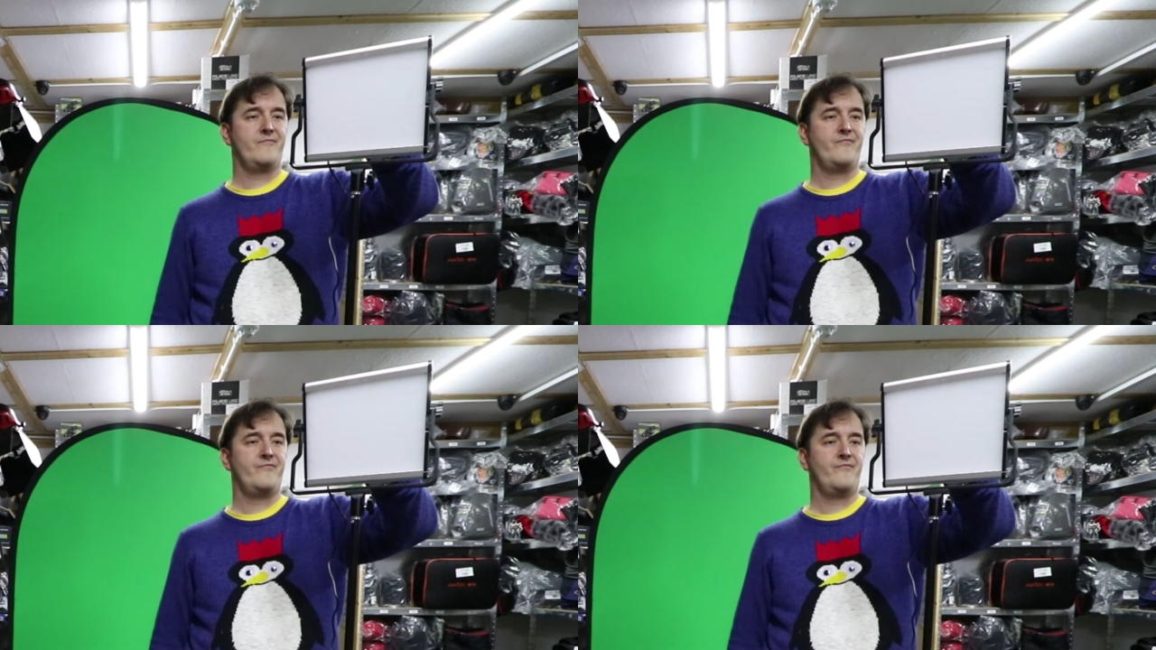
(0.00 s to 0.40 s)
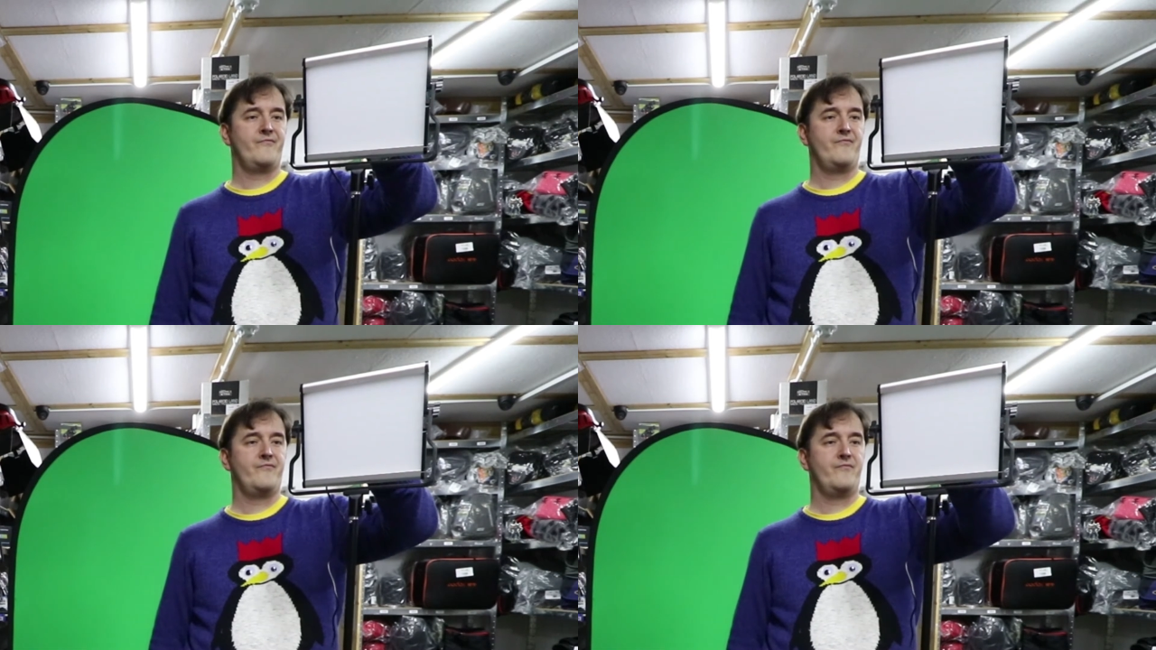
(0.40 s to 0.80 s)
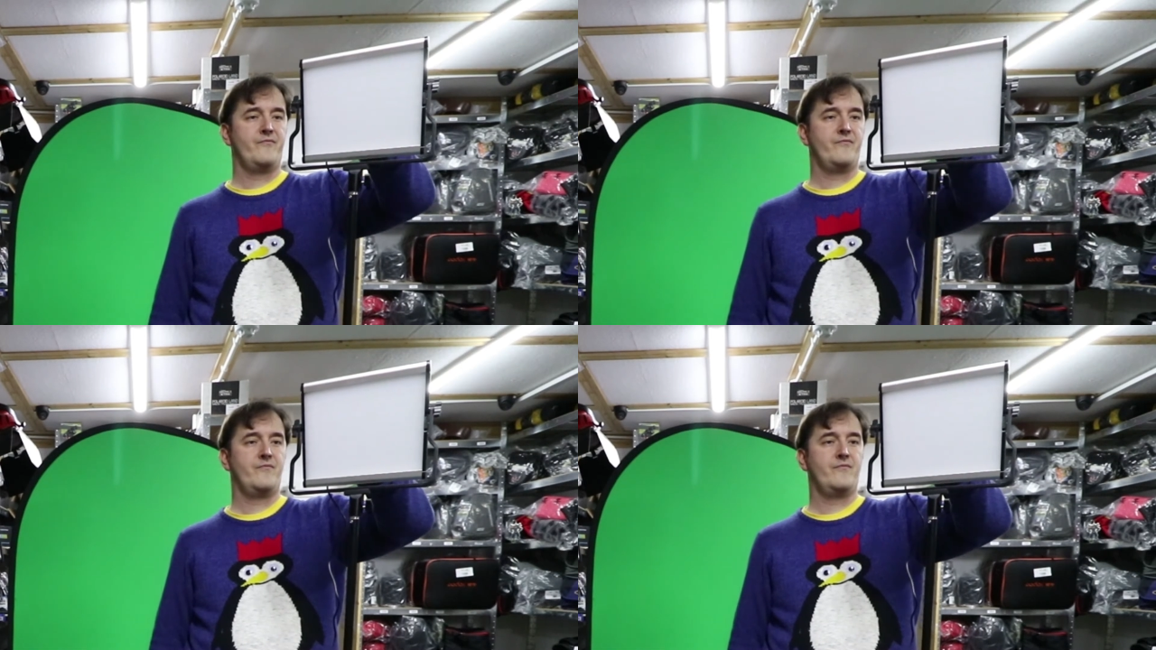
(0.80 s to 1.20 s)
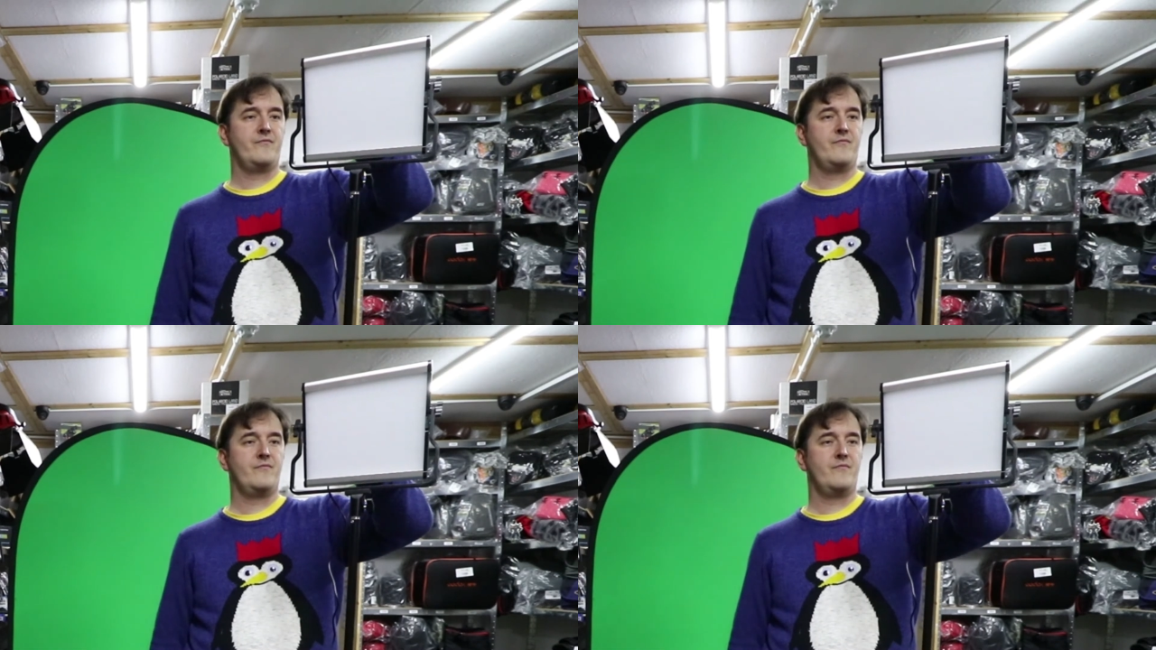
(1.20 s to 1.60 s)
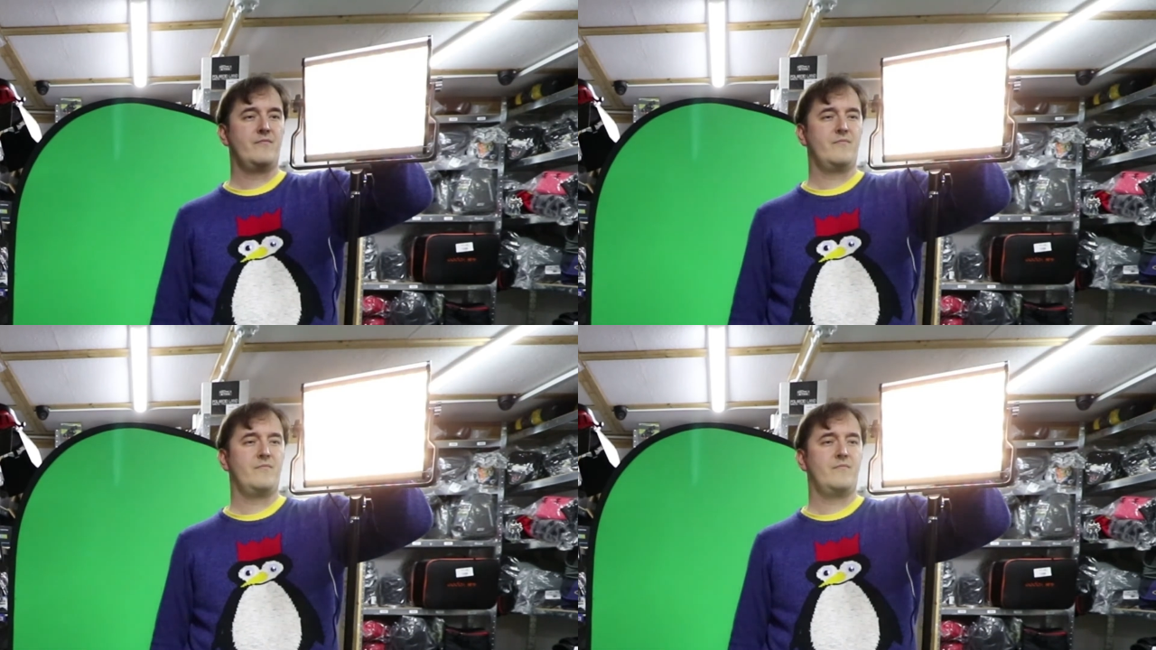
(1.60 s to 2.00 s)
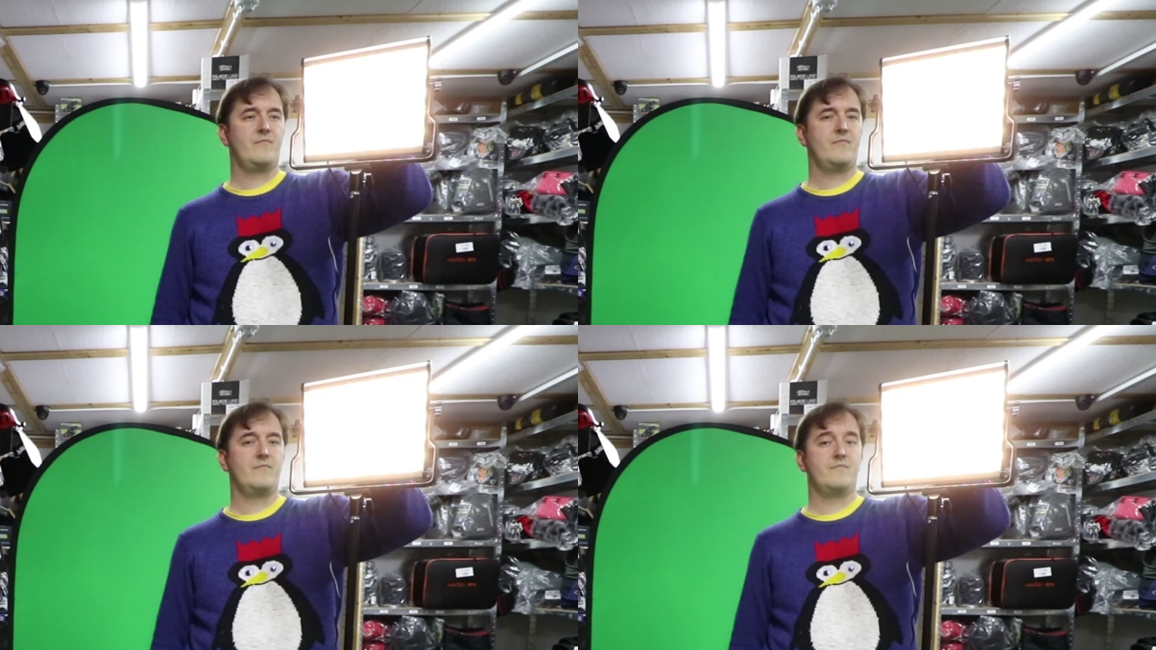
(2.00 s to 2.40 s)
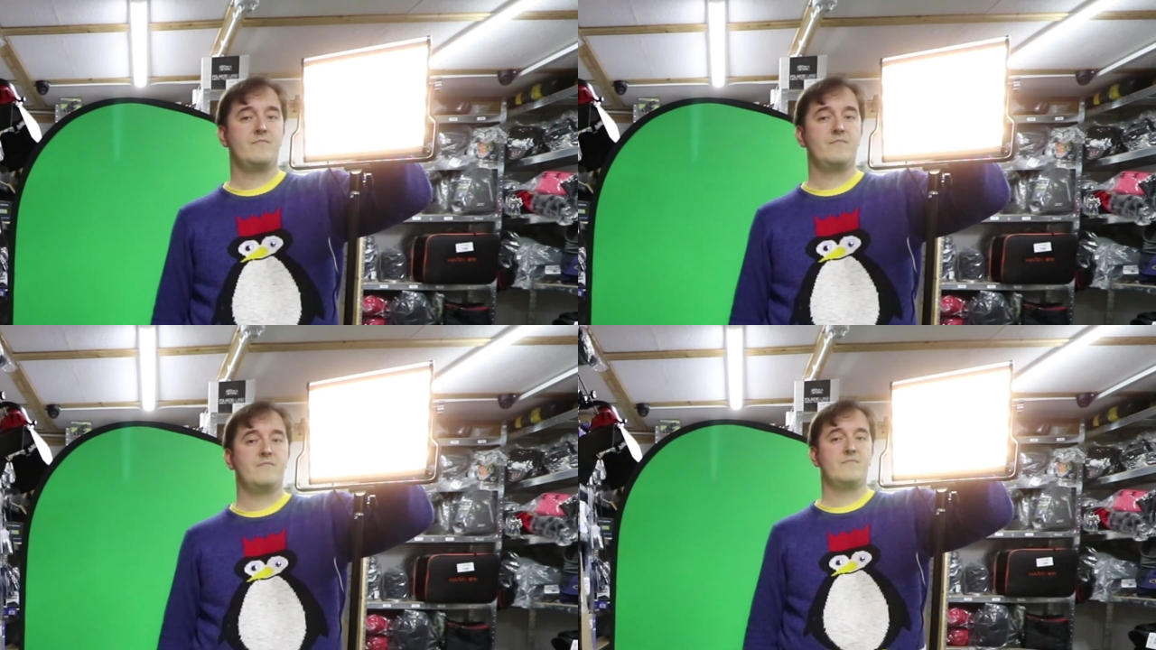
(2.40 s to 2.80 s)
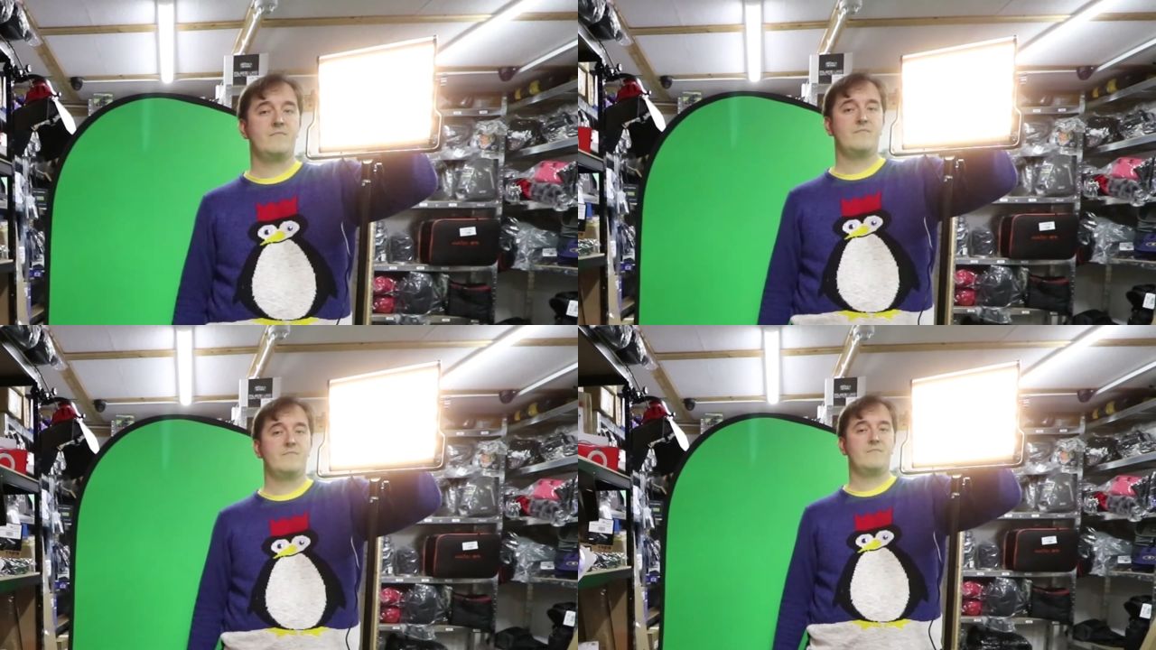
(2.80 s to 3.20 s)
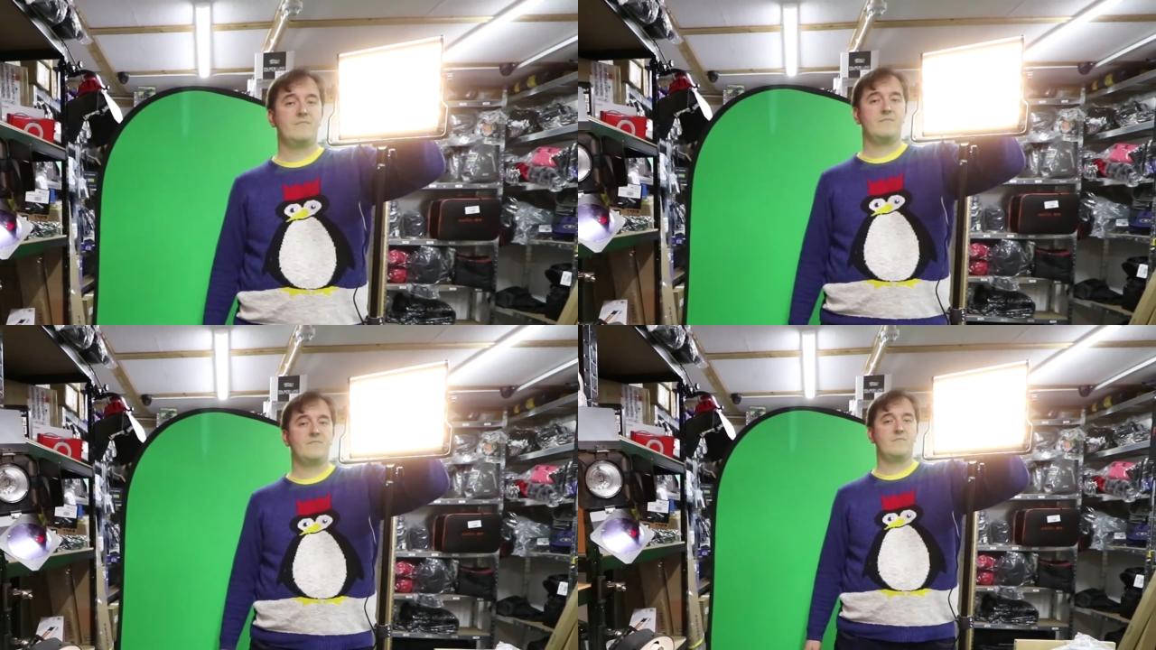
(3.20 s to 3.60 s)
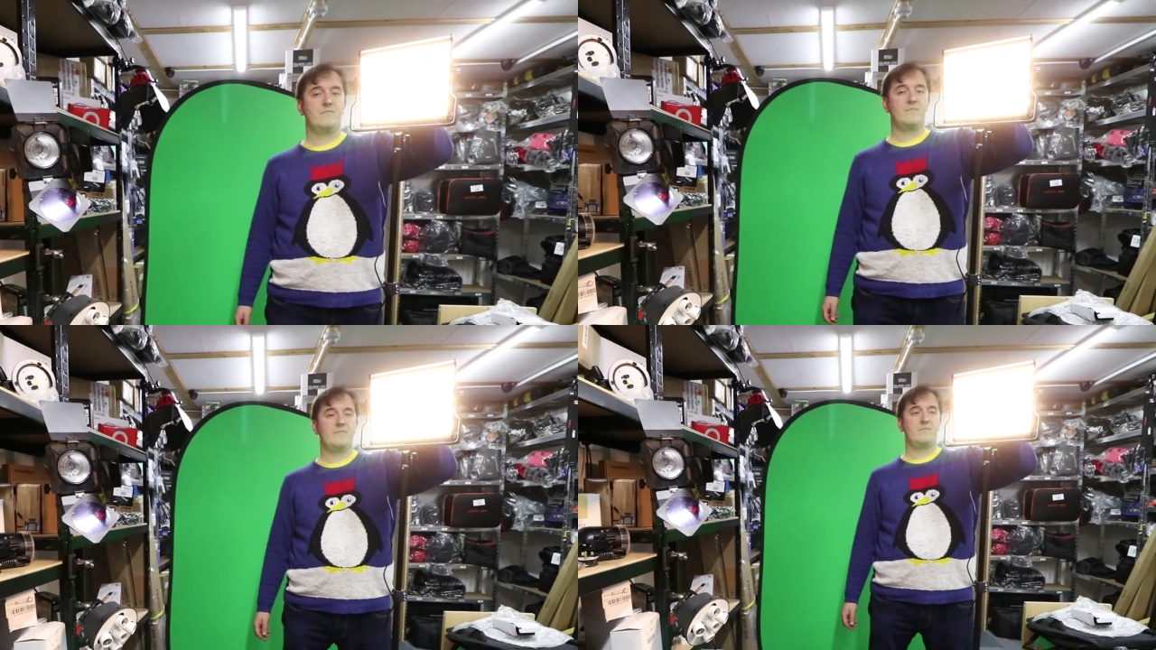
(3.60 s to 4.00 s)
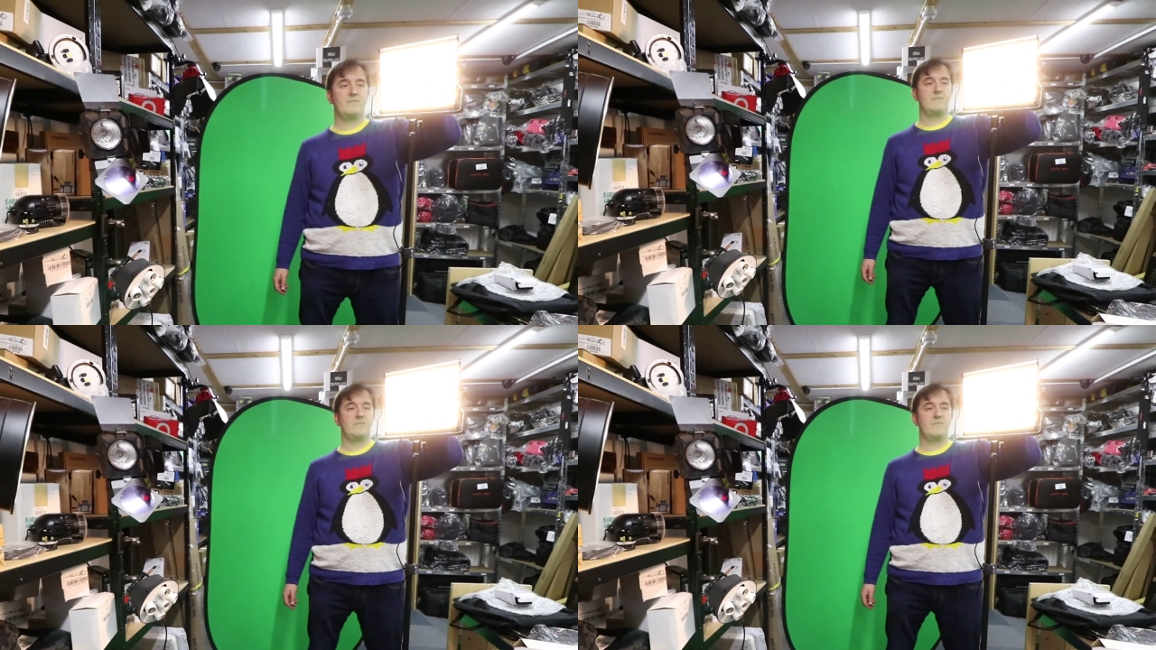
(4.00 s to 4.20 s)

Nothing is said.